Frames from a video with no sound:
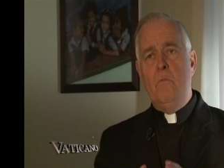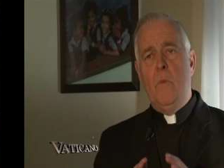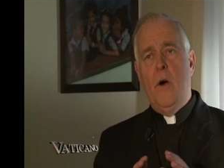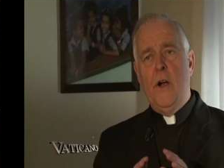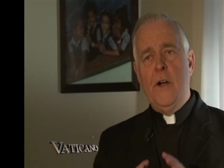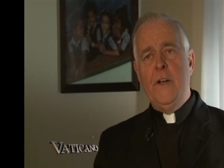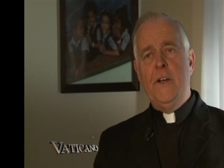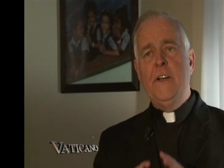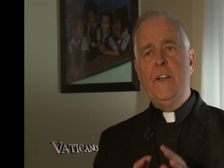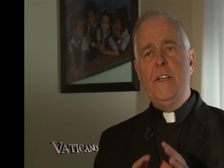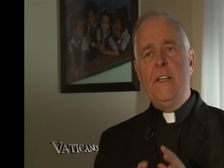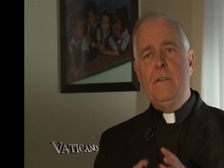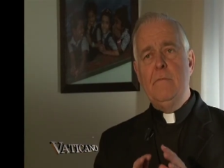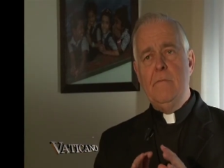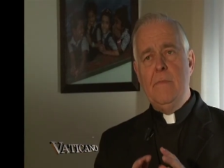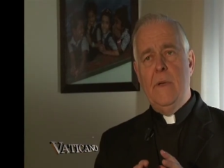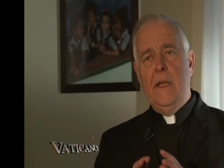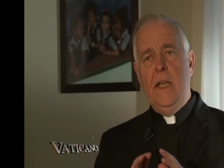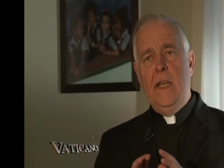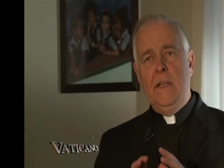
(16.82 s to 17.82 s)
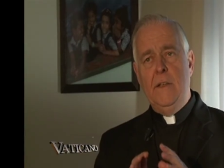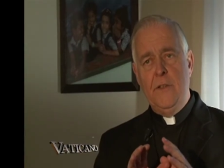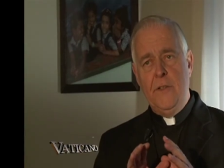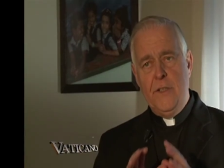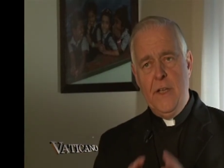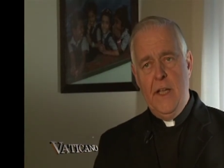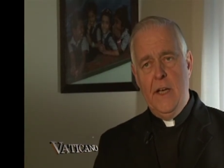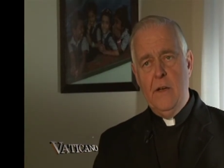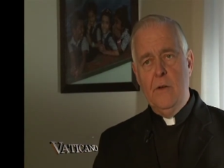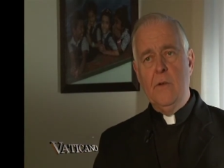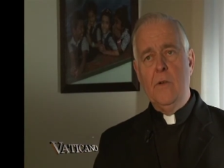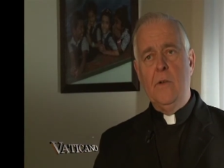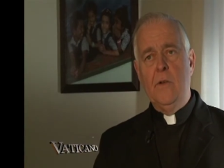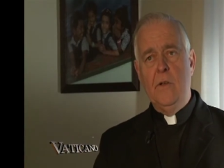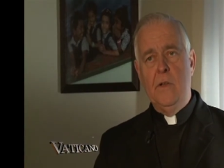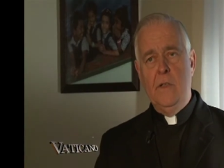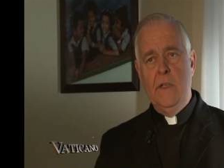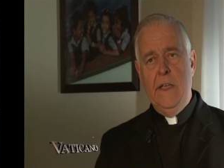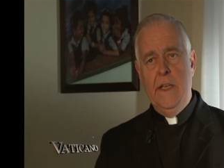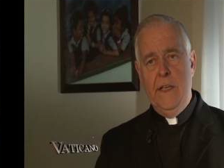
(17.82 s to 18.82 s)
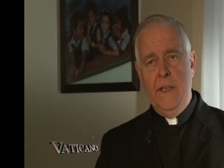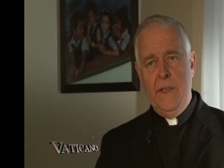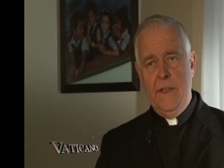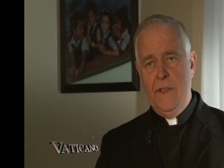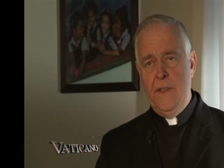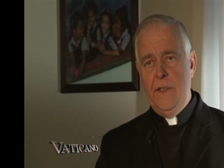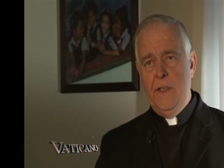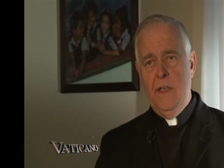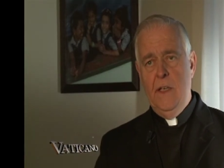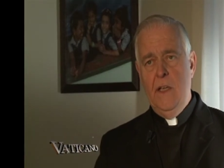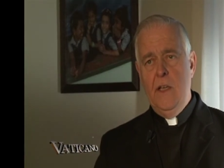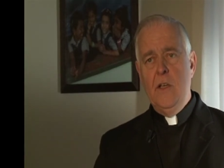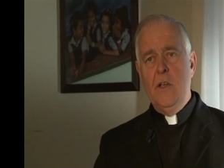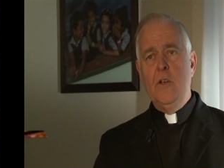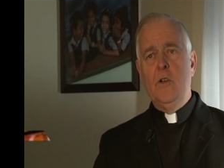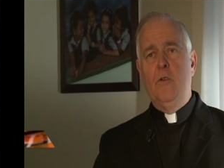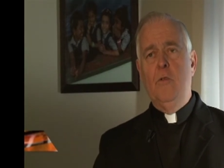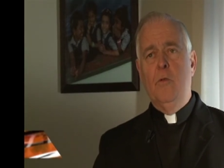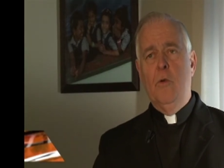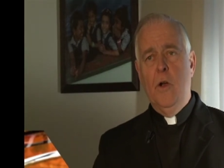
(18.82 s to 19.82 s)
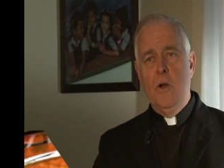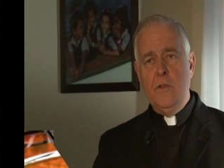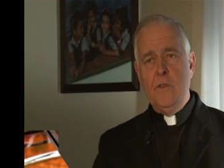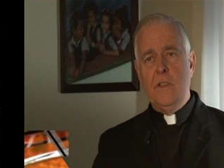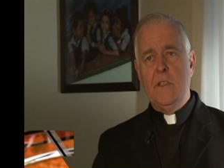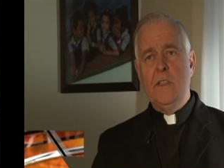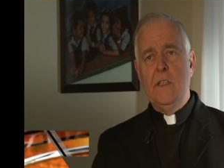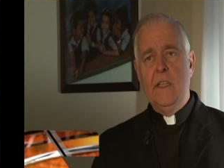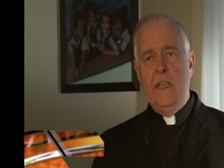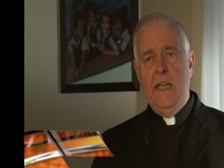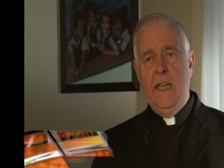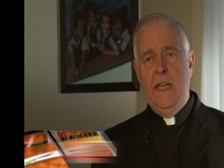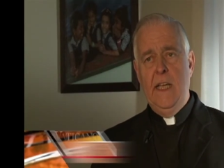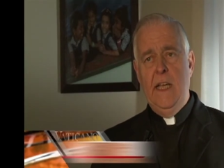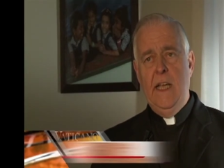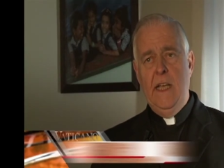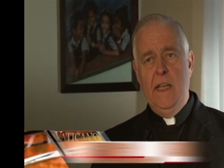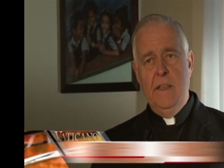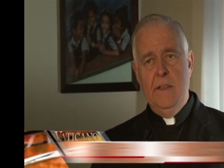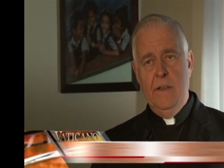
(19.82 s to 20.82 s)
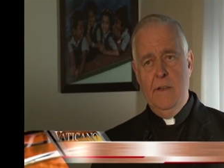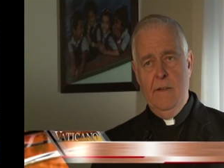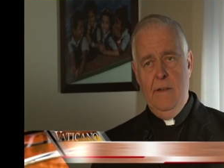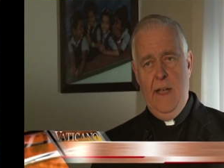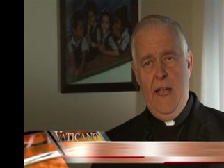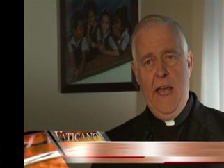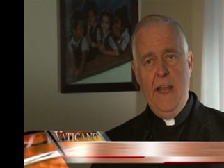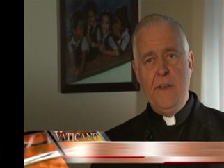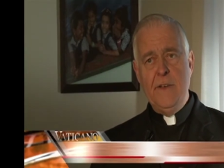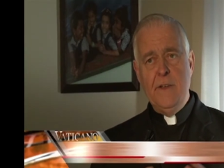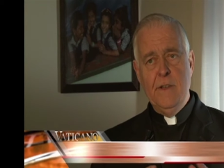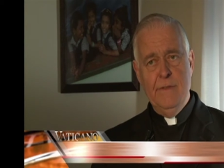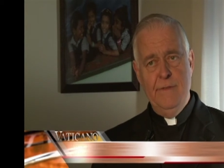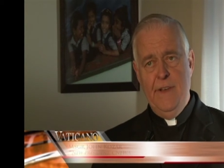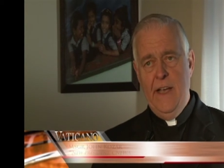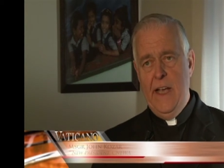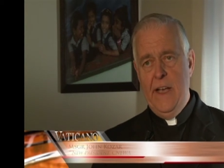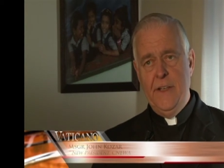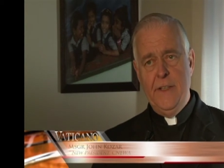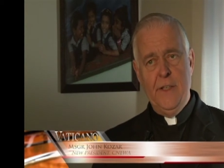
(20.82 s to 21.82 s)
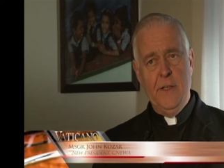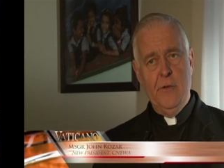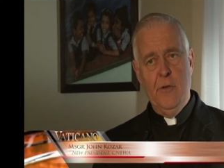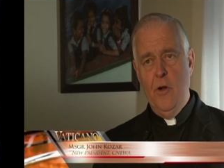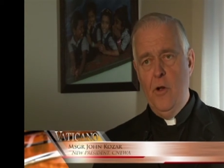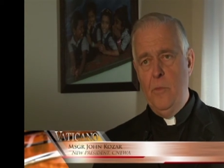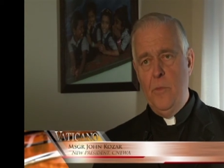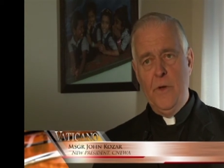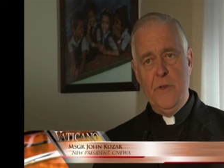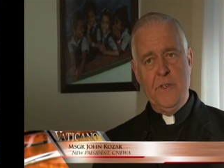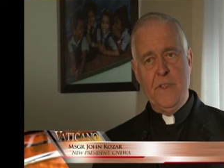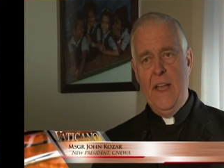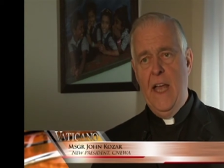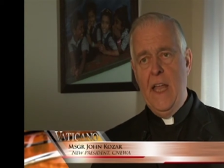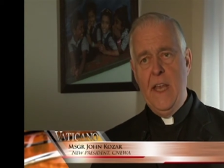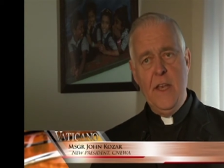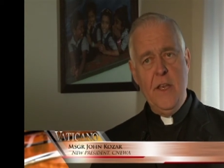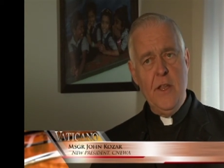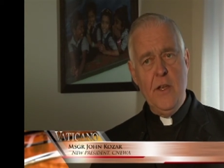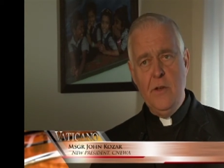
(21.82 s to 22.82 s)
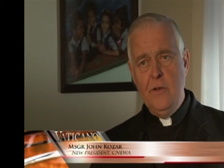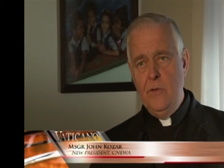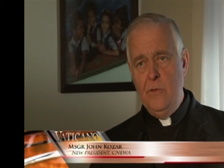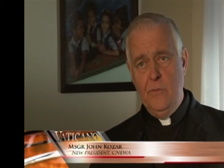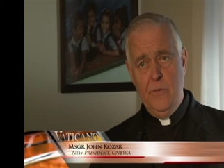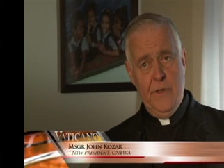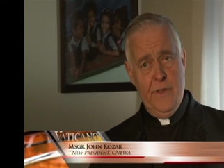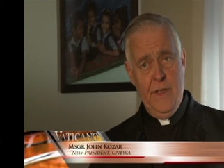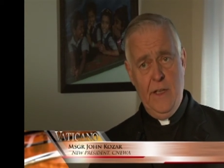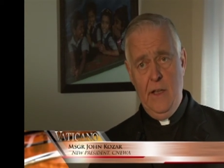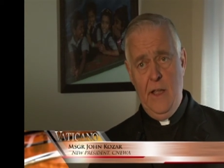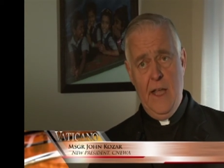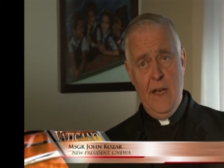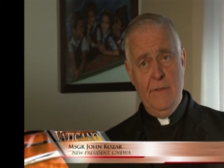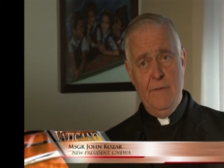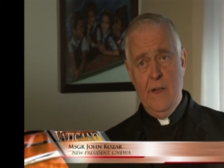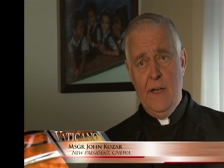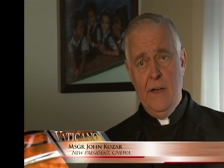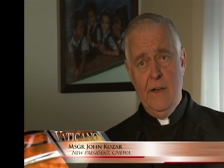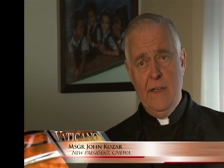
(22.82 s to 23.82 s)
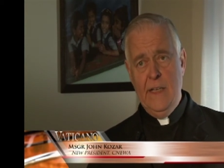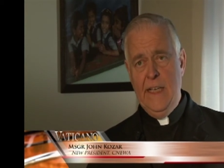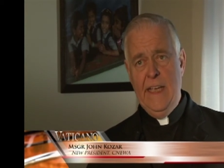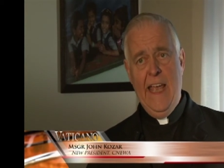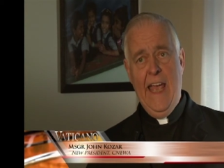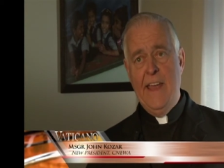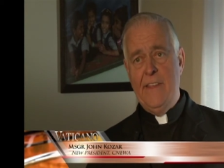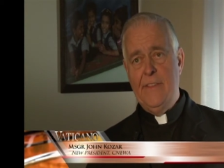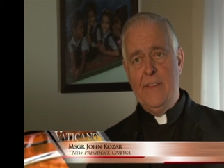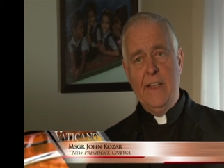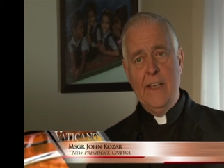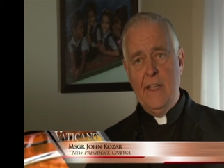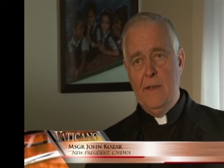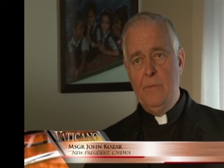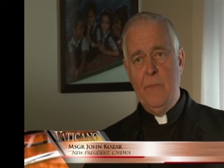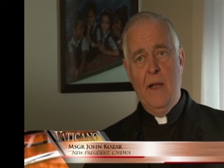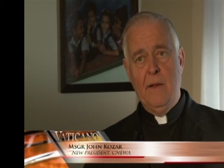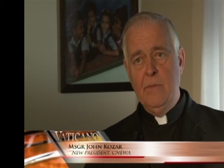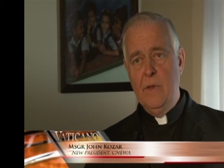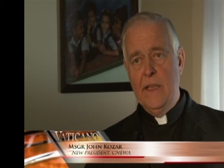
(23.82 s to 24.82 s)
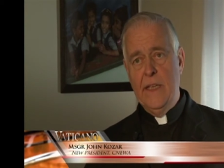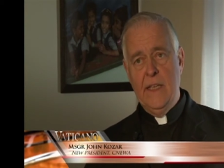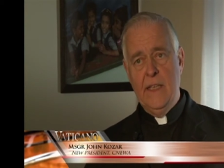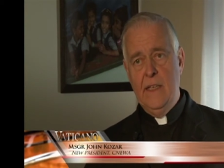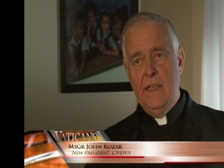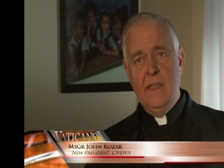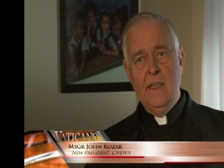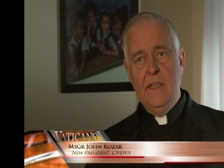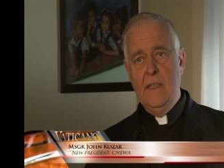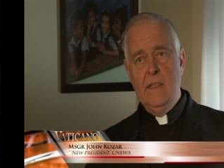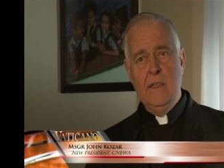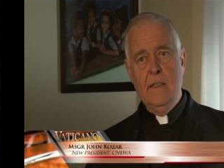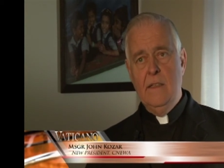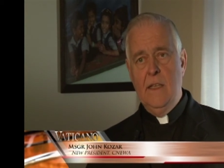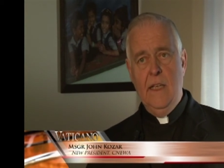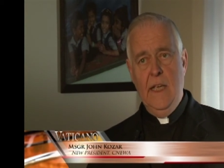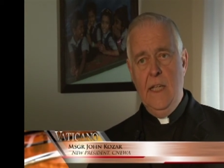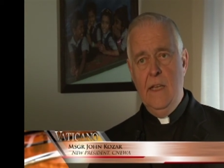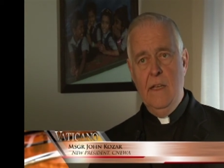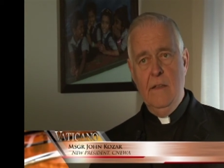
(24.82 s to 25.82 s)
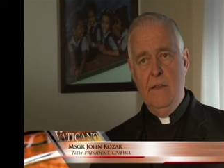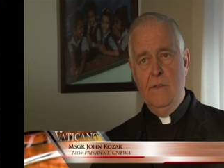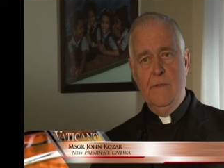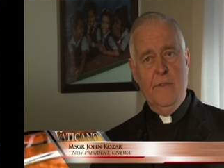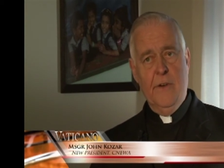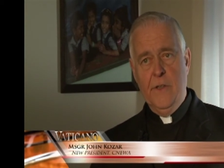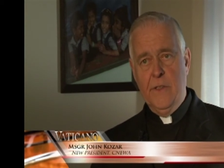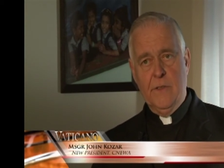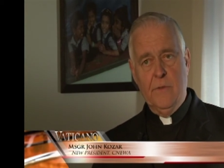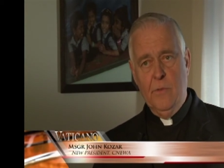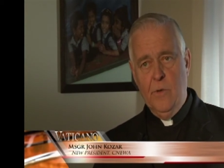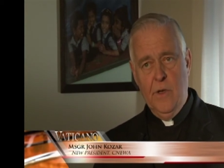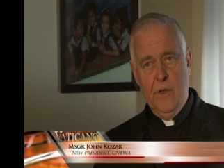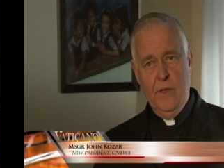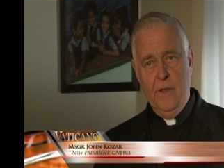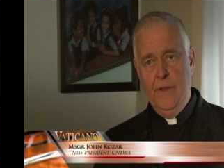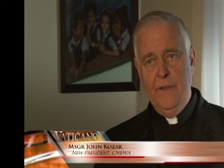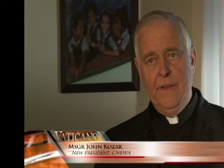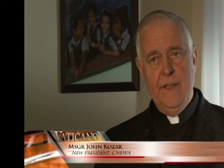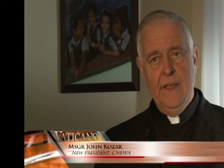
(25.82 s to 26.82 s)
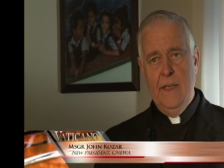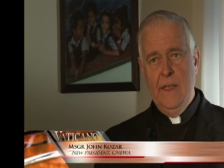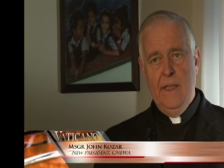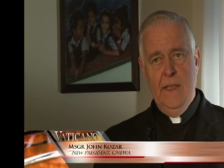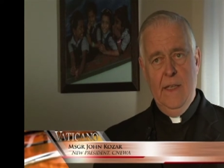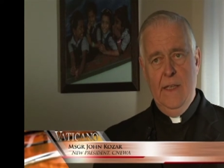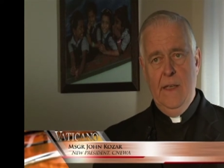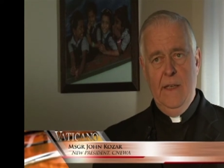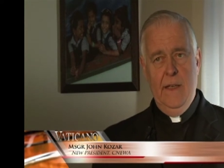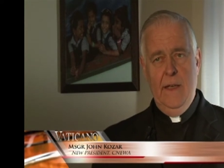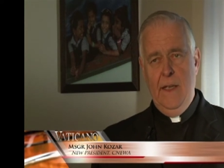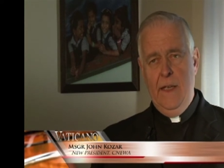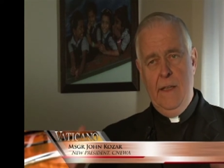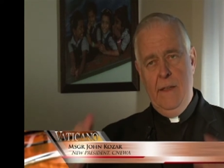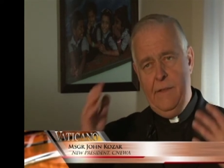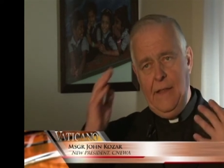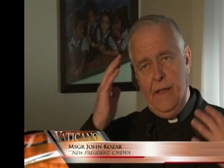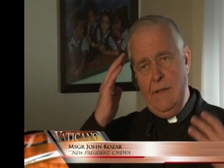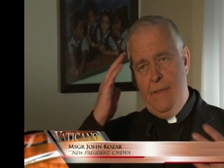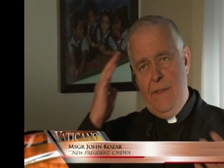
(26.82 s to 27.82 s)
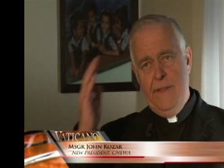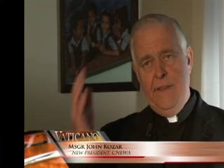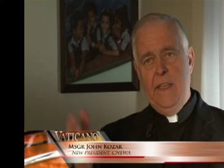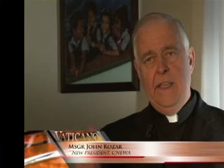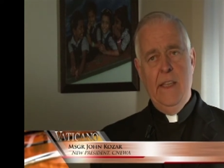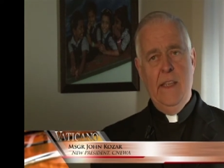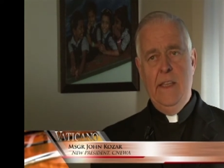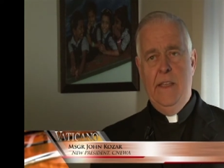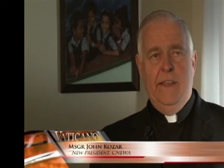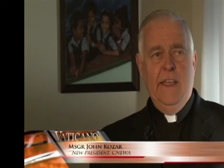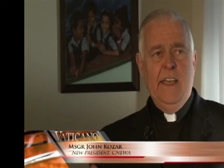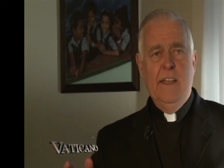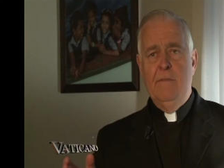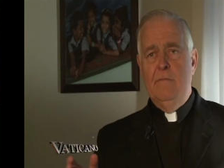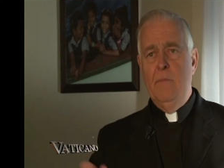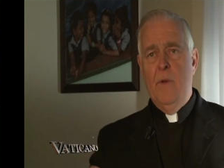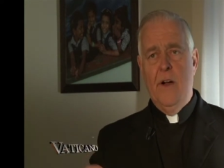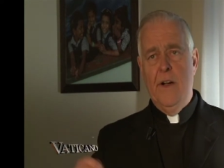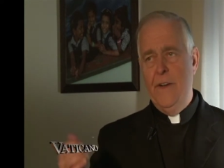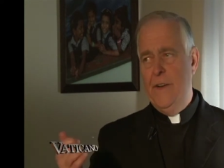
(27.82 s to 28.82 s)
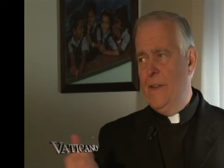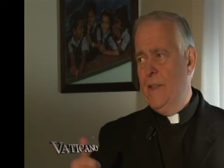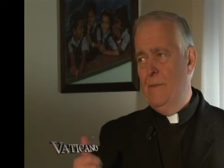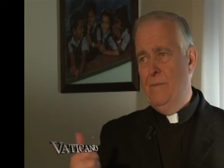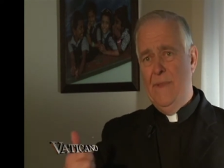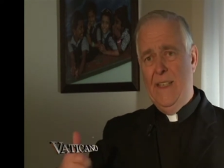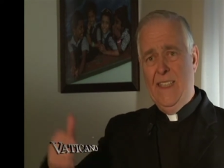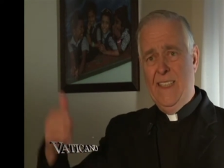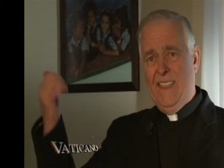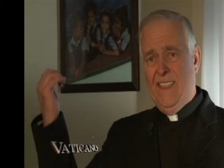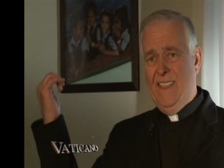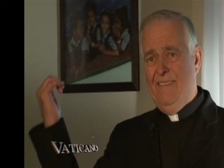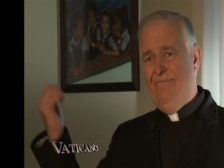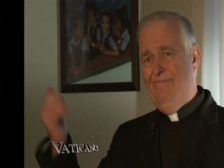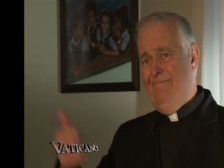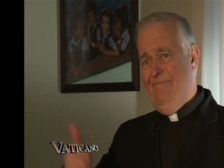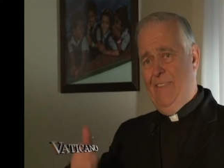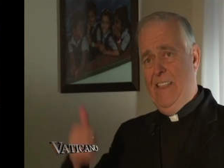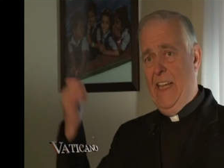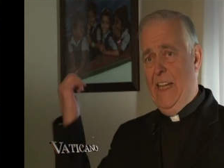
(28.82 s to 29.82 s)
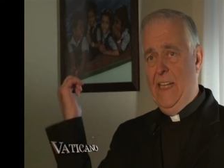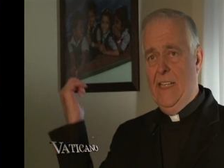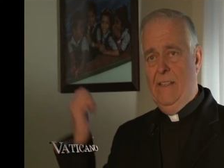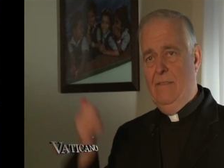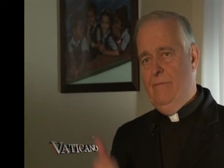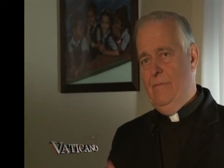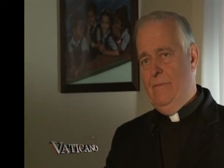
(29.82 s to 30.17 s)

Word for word: Martyrdom in general is grossly either undervalued or almost unknown with a lot of our Catholic public in the first world. Uh, they, they think of martyrdom as like